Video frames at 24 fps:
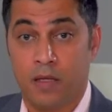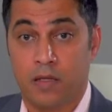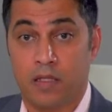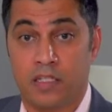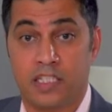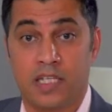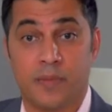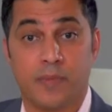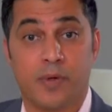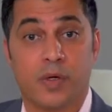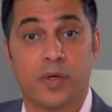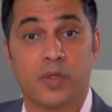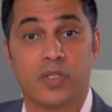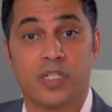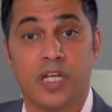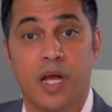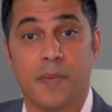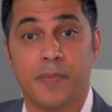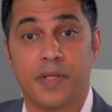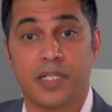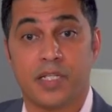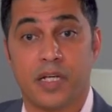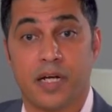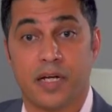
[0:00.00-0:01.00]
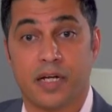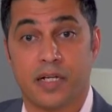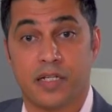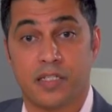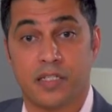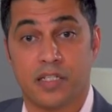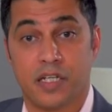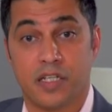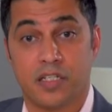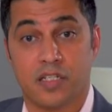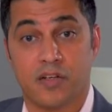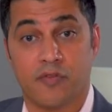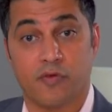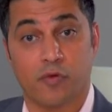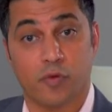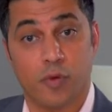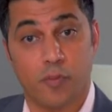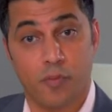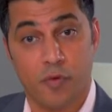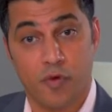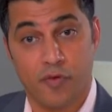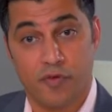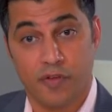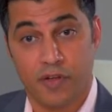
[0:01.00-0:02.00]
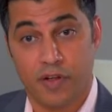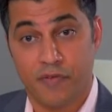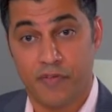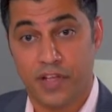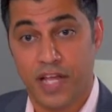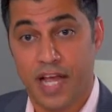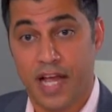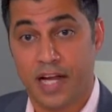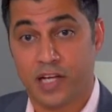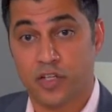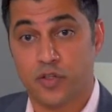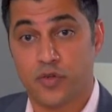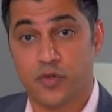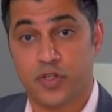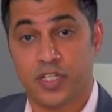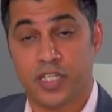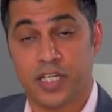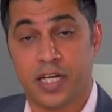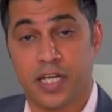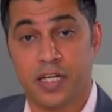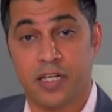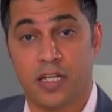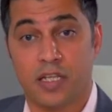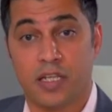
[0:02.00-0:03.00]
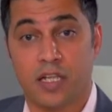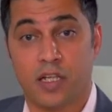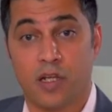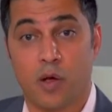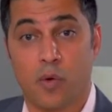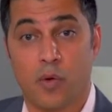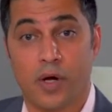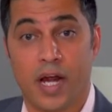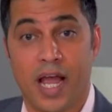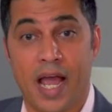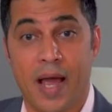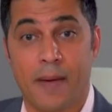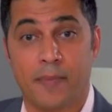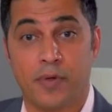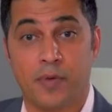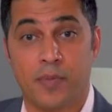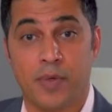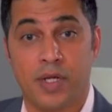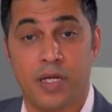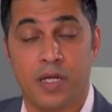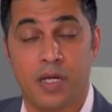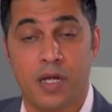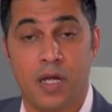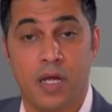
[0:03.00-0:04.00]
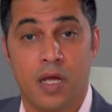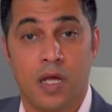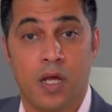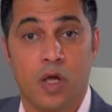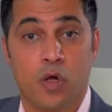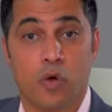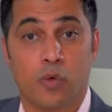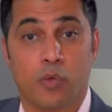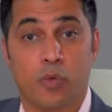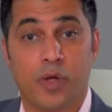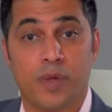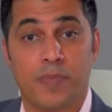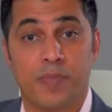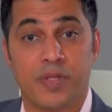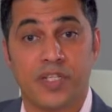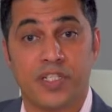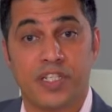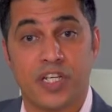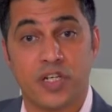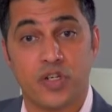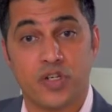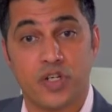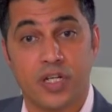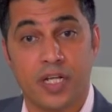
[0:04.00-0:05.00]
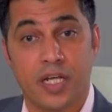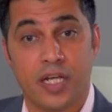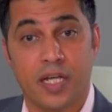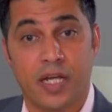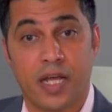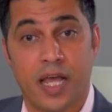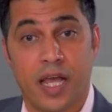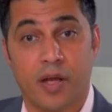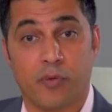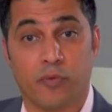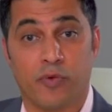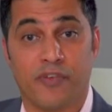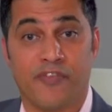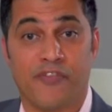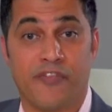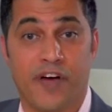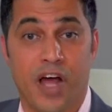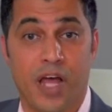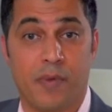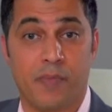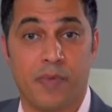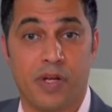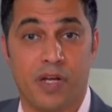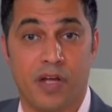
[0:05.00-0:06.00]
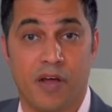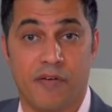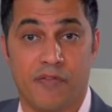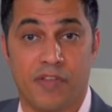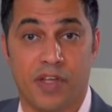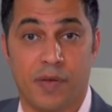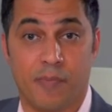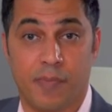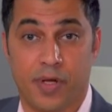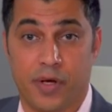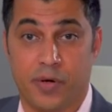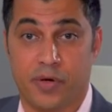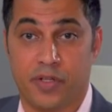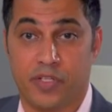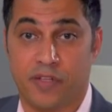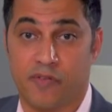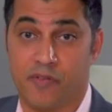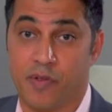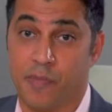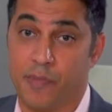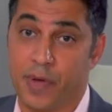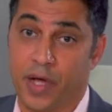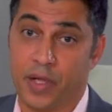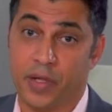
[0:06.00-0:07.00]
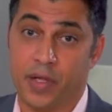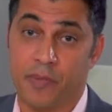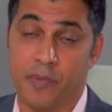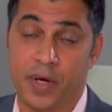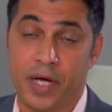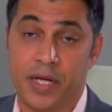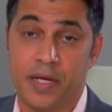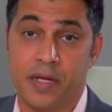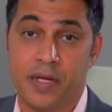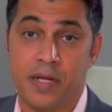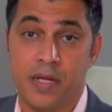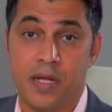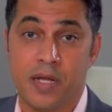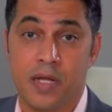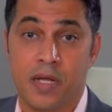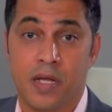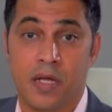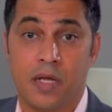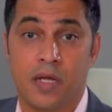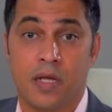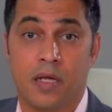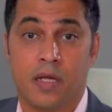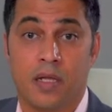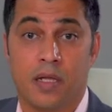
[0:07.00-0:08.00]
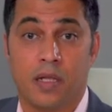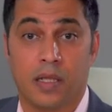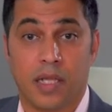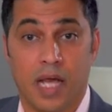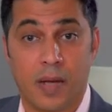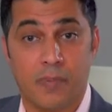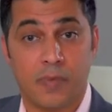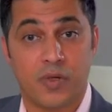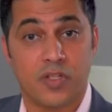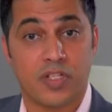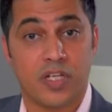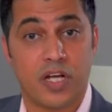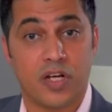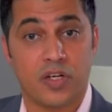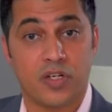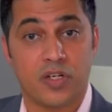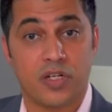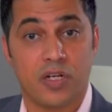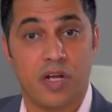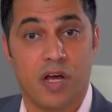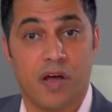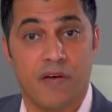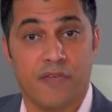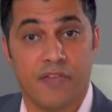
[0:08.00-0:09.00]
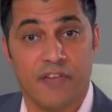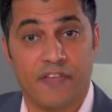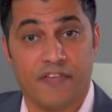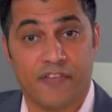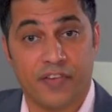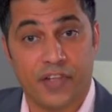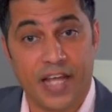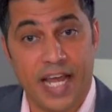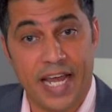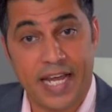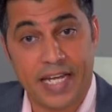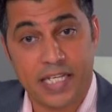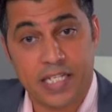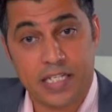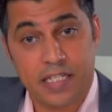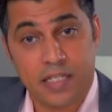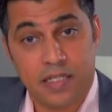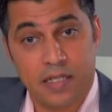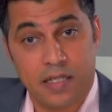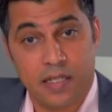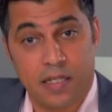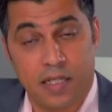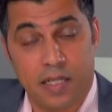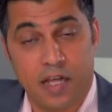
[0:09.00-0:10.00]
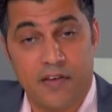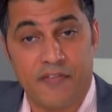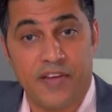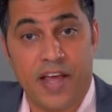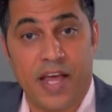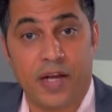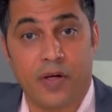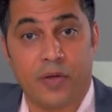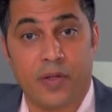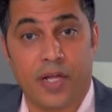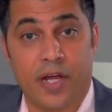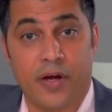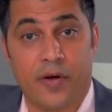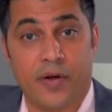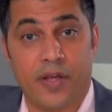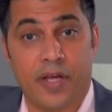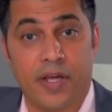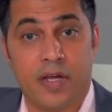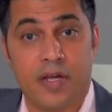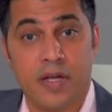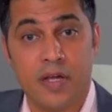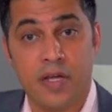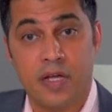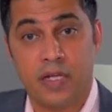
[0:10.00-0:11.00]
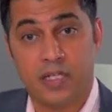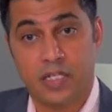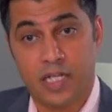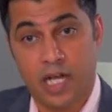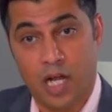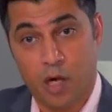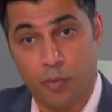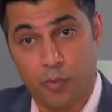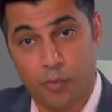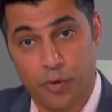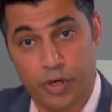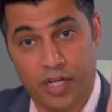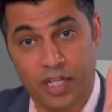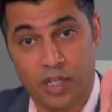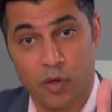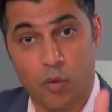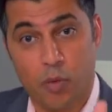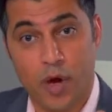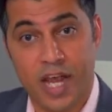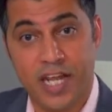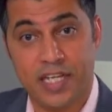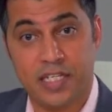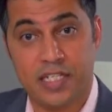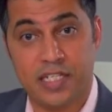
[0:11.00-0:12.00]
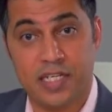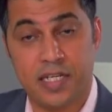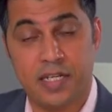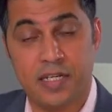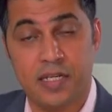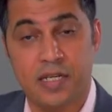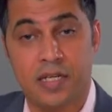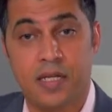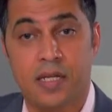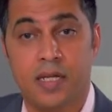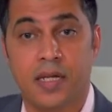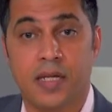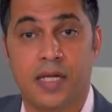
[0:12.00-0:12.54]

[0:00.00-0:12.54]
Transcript: The typical tummy tuck consists of removal of the extra skin in the lower abdomen, repositioning and refinement of the appearance of the belly button, liposuction of the flanks and love handle area to help bring the waist in,